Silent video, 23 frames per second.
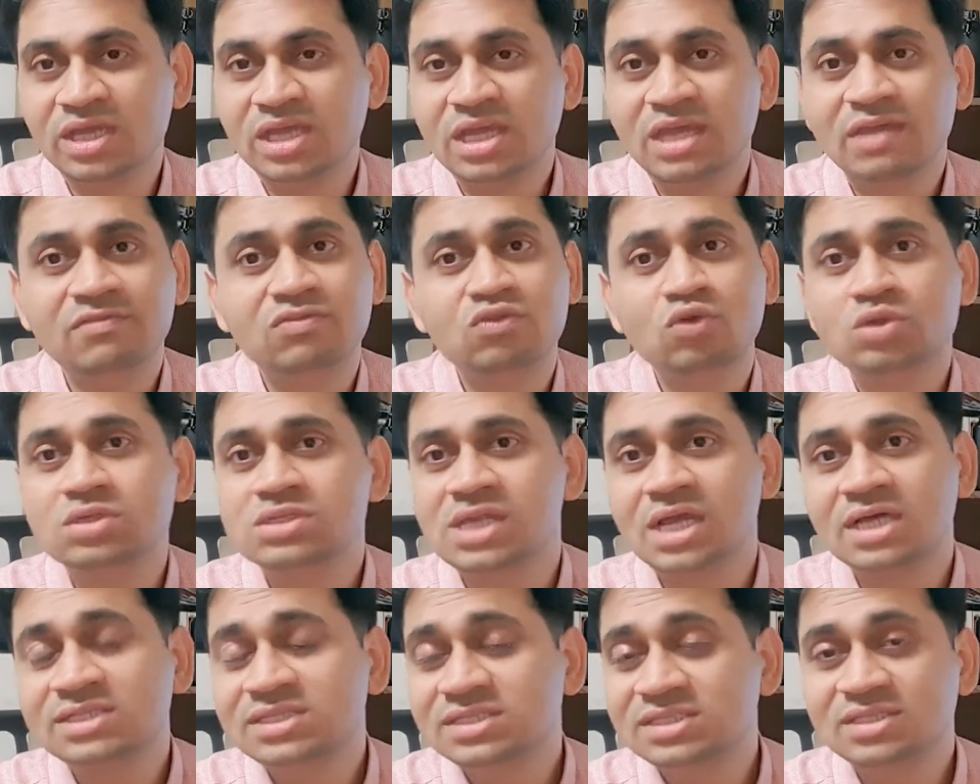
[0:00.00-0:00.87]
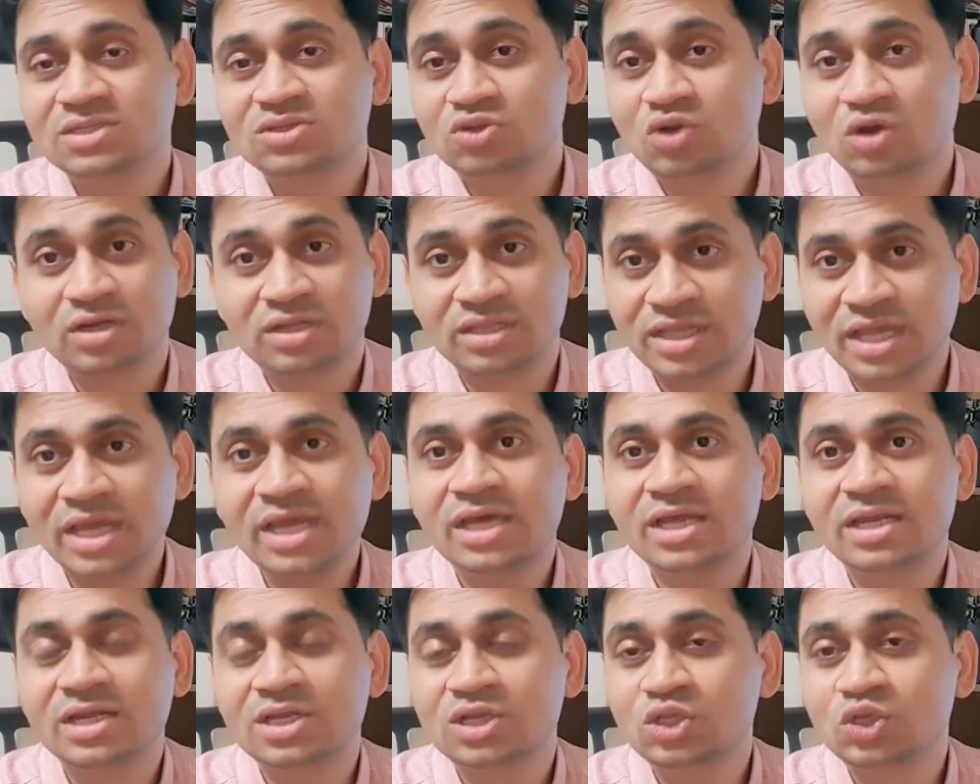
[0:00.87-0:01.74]
If those glasses are not
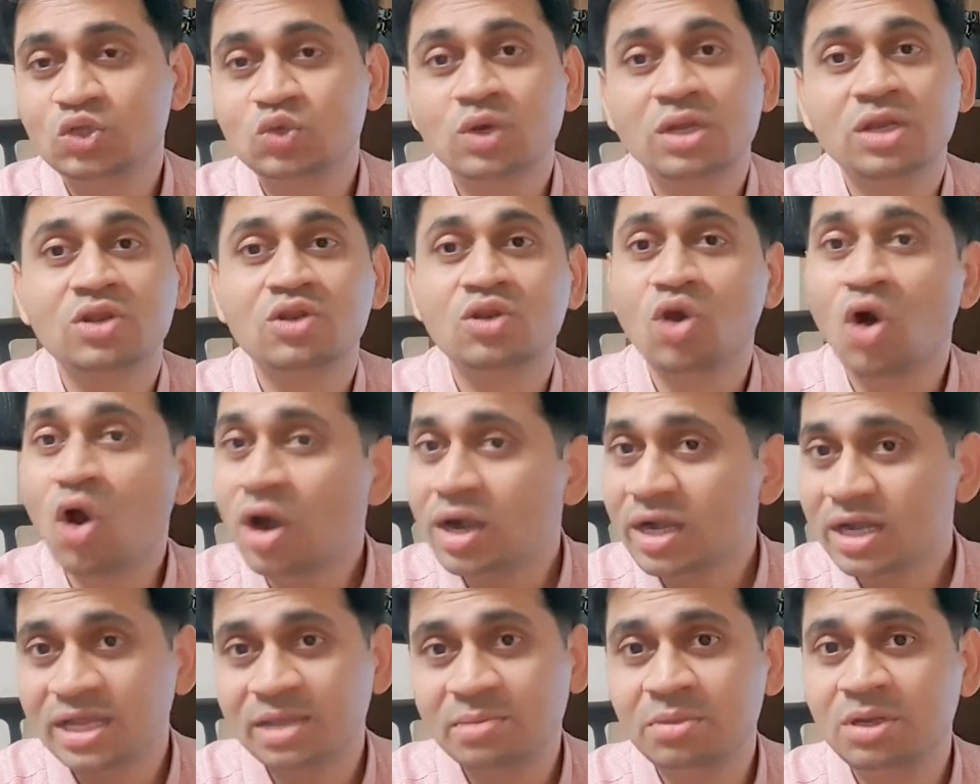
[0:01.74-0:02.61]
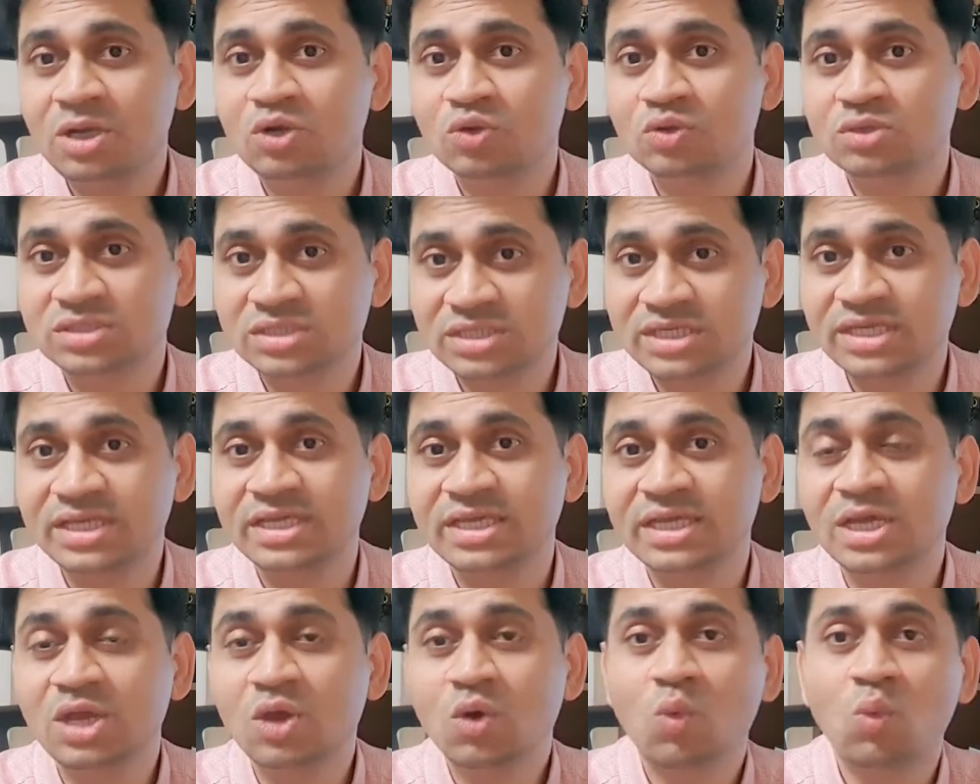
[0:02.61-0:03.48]
there, you are not able to
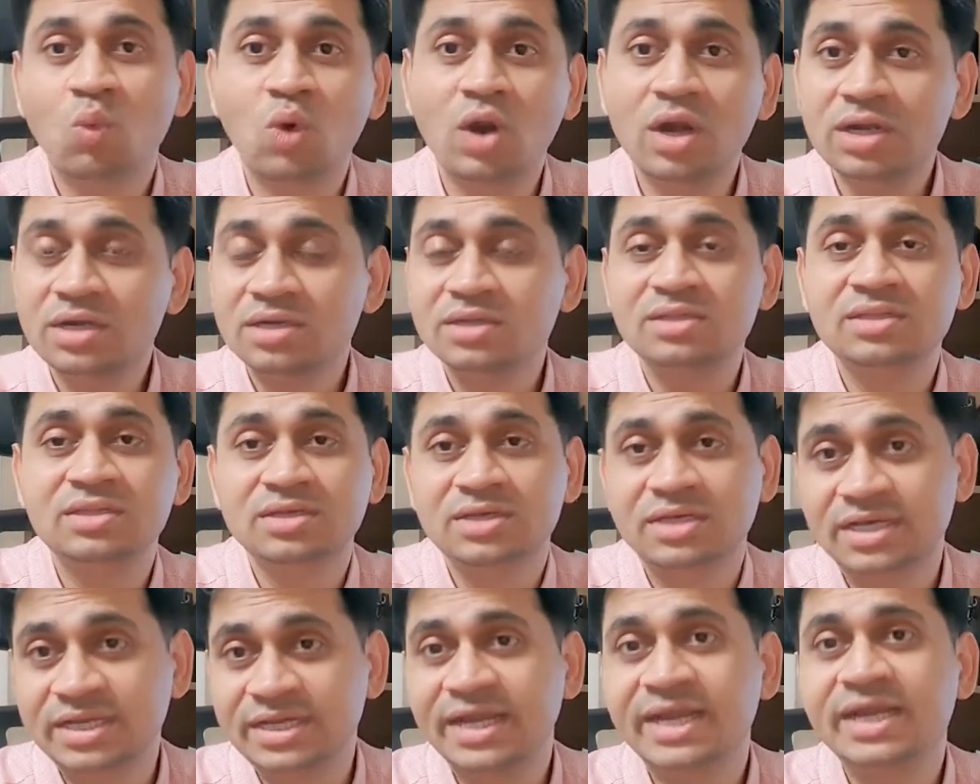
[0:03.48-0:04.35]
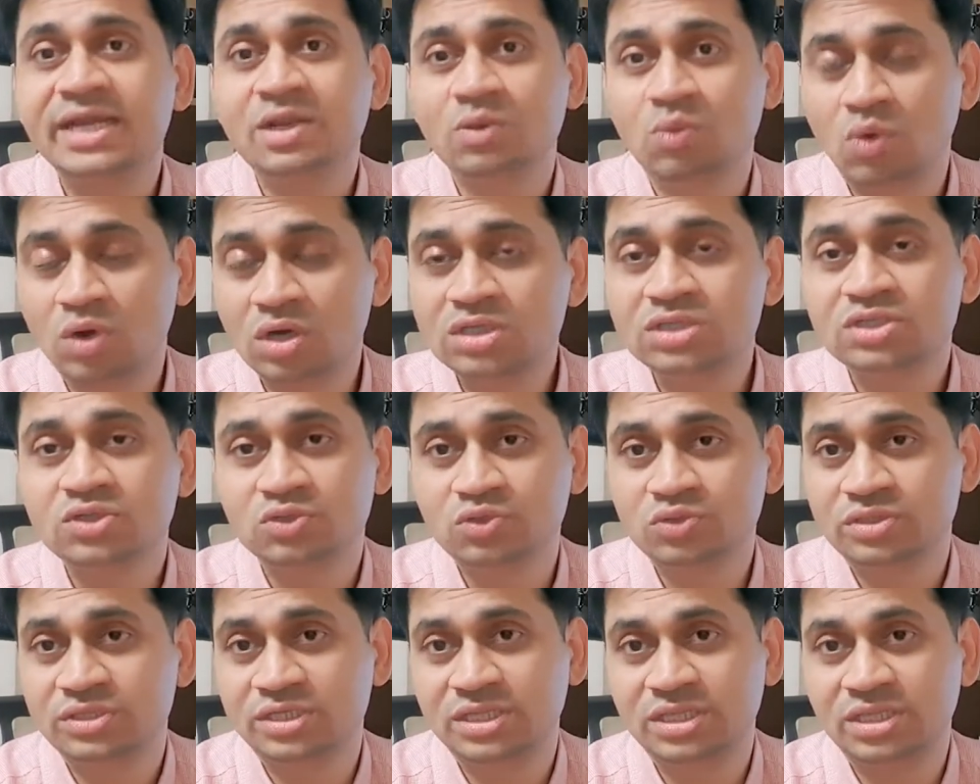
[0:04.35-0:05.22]
see what the creator wants you
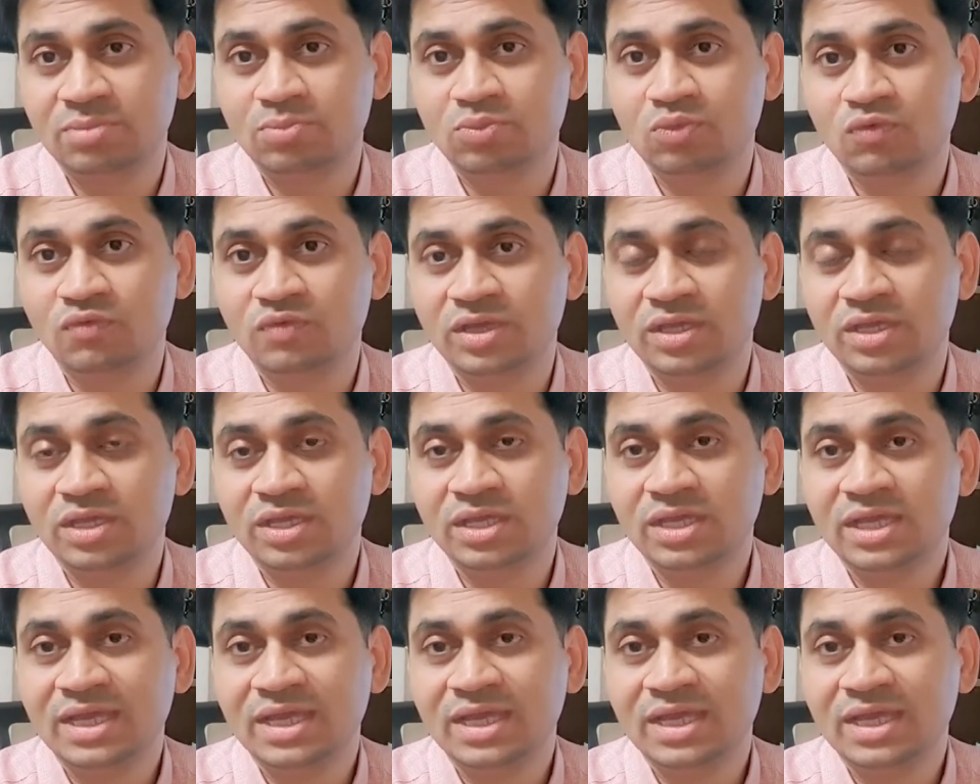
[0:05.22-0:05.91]
to see in the movie.